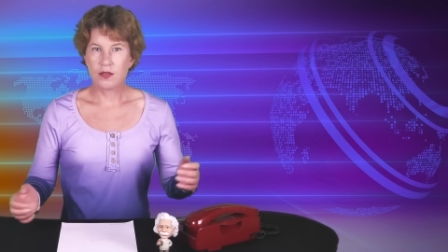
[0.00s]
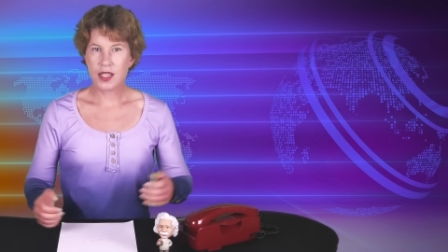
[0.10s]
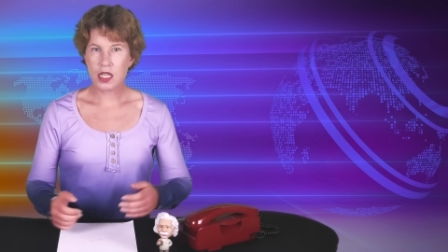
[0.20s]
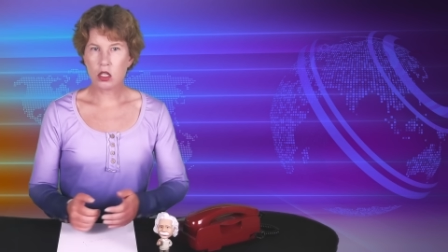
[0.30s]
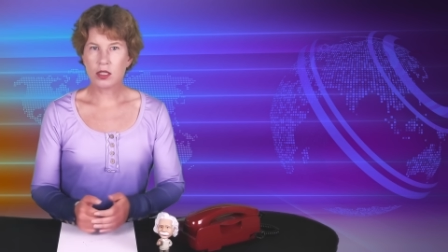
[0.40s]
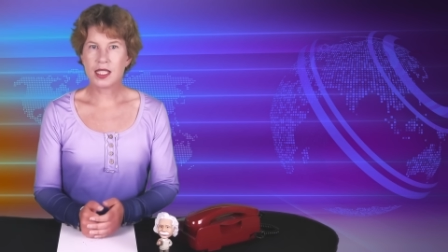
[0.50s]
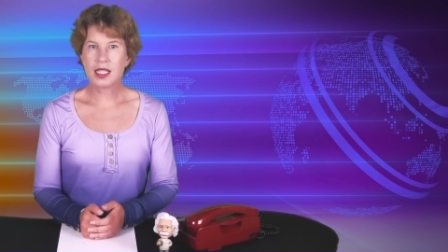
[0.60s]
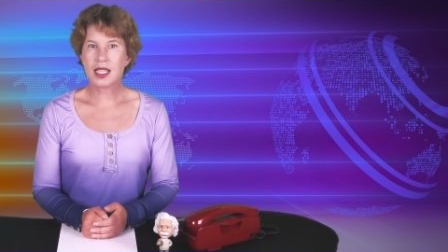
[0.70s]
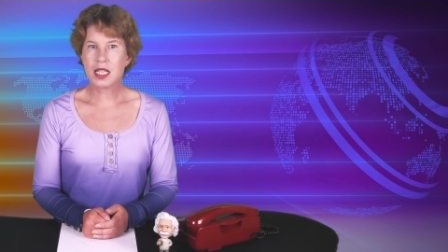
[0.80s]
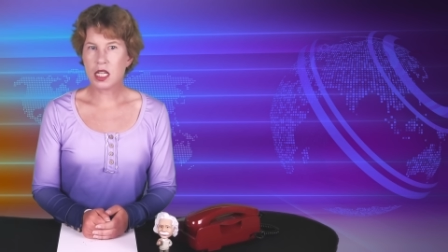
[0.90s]
The
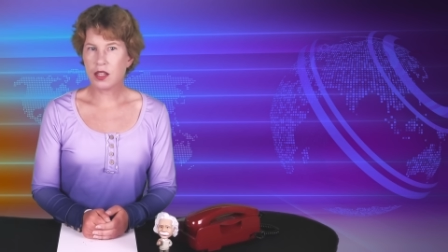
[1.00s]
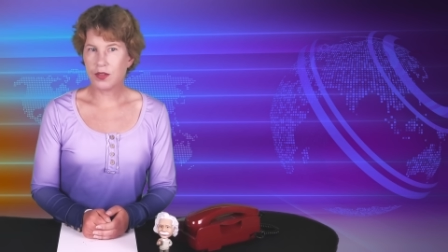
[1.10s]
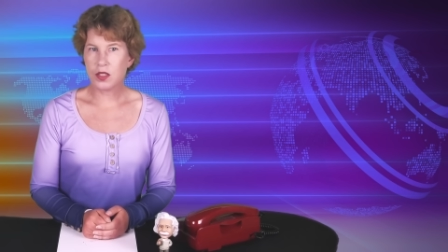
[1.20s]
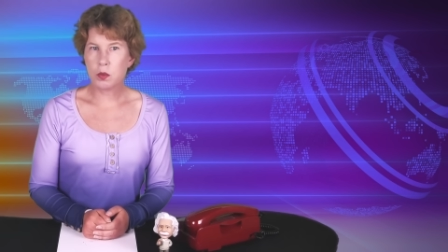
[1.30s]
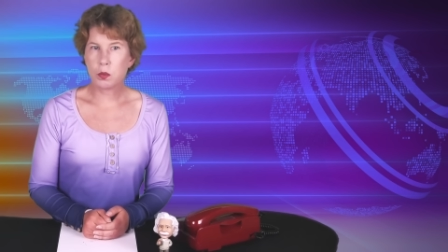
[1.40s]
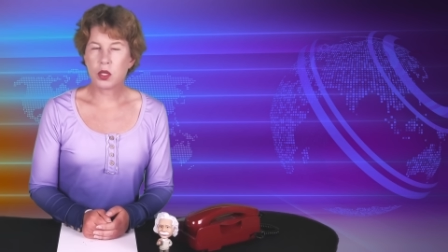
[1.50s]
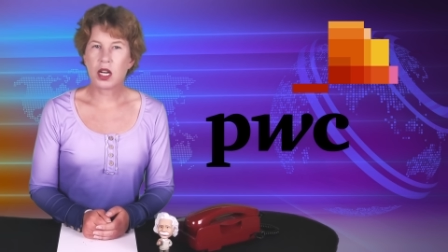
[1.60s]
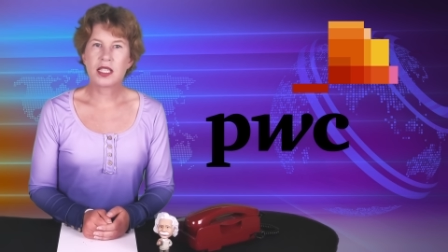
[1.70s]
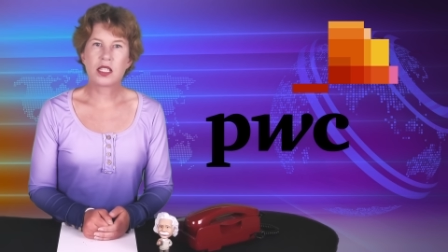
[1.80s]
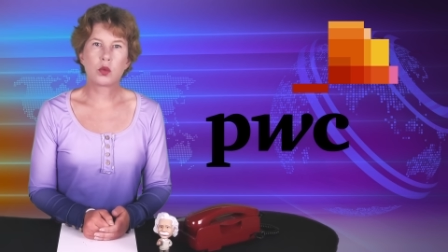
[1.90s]
consulting firm
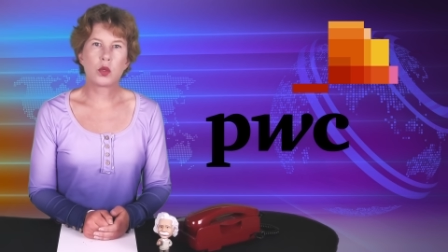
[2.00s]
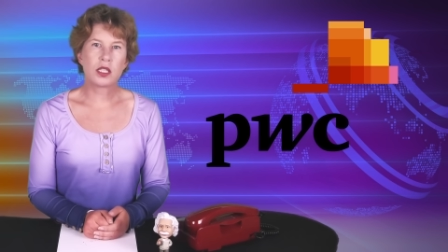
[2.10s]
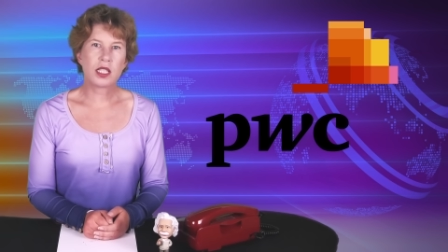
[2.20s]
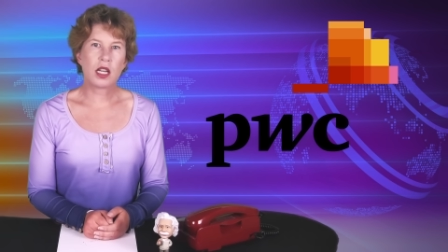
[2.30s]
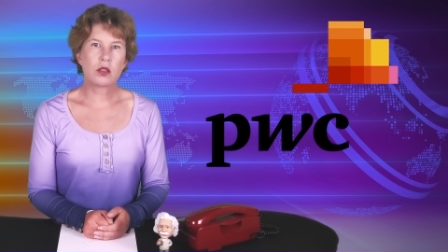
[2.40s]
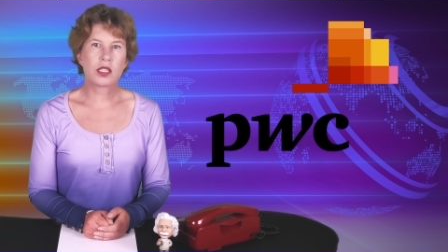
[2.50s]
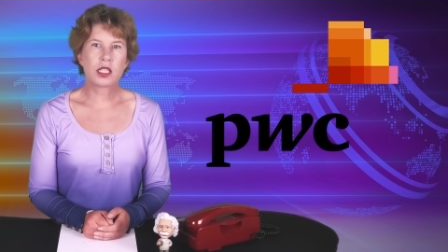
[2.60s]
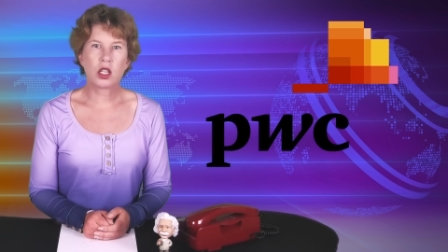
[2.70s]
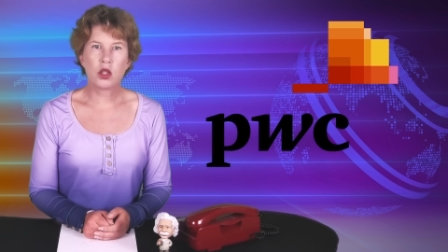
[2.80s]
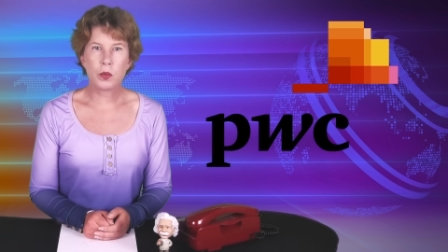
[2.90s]

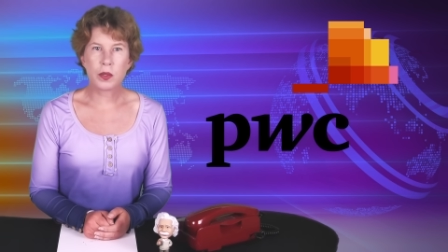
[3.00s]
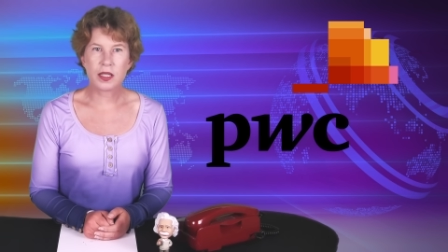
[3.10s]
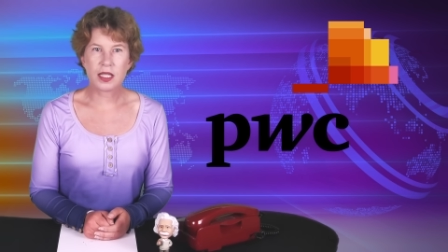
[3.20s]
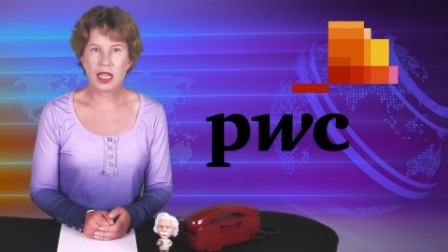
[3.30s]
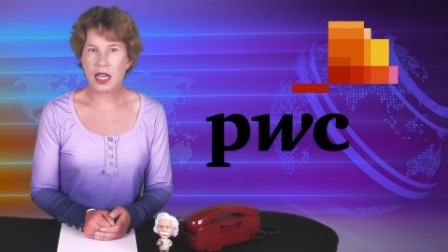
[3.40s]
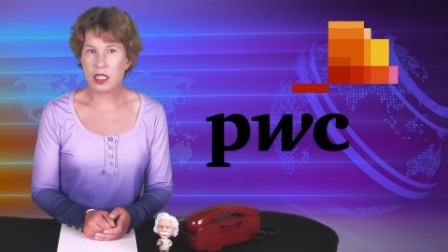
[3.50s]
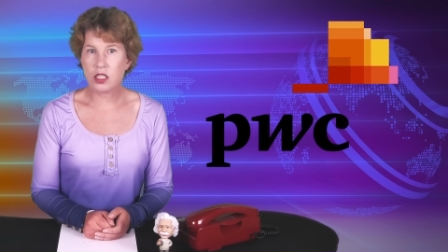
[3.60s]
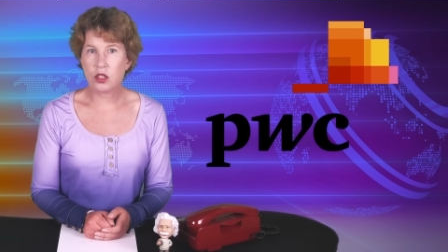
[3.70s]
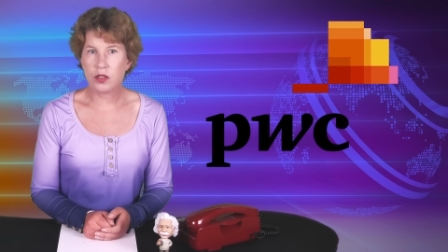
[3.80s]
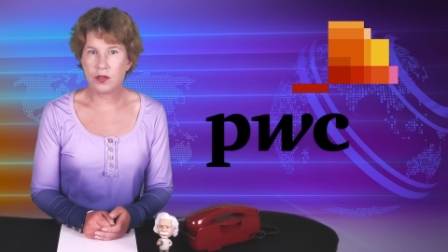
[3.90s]
PricewaterhouseCoopers
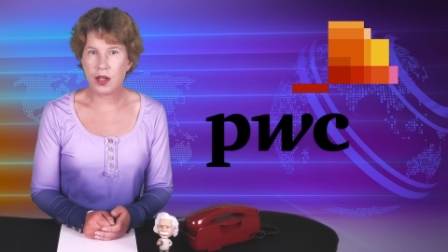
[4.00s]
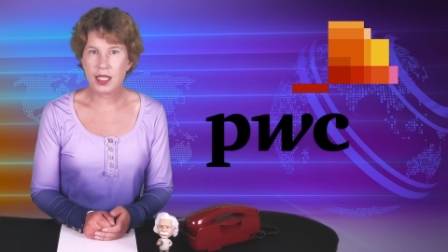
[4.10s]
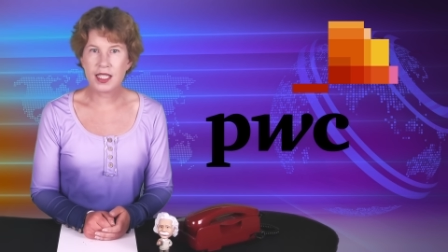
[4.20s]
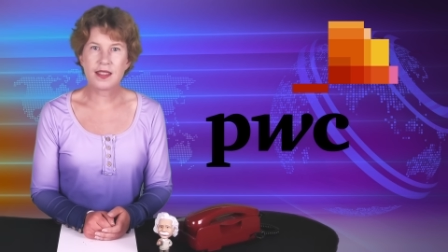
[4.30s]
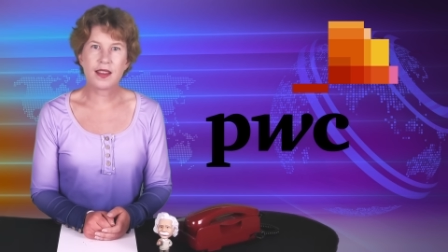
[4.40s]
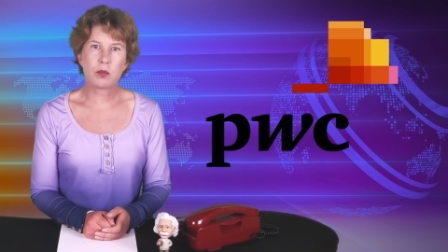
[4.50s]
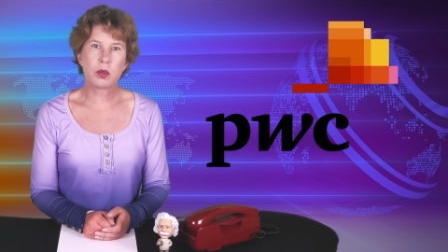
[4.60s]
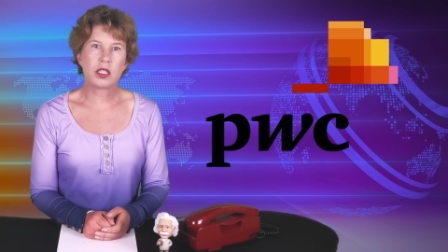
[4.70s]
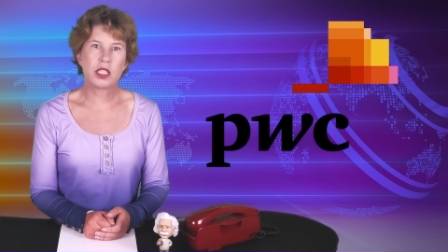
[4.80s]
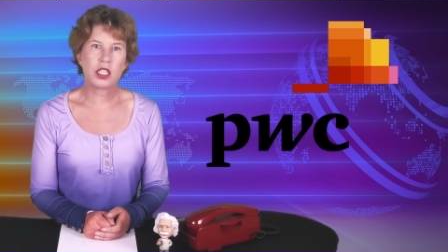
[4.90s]
has revised their
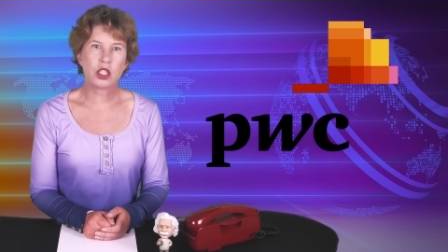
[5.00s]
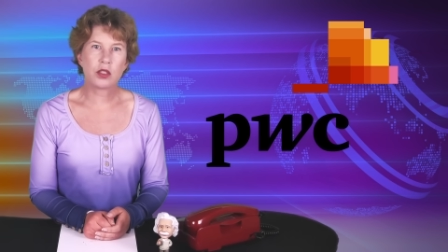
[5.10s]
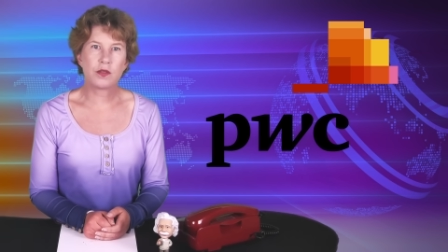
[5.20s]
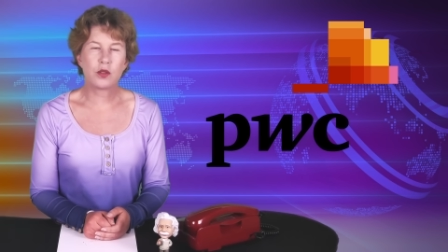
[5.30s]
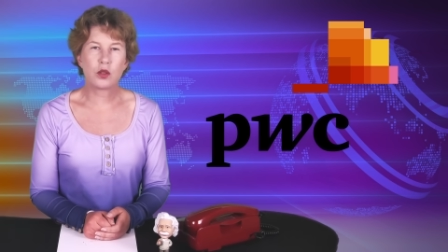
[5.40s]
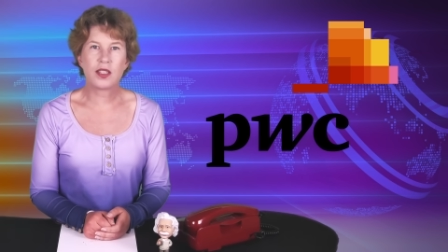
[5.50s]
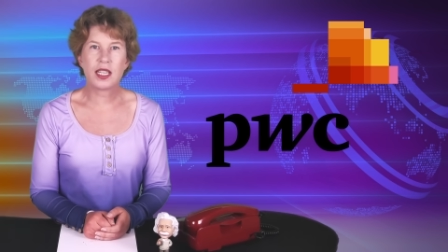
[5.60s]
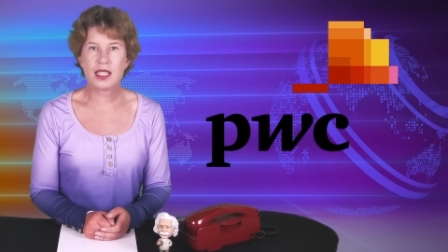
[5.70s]
prediction for the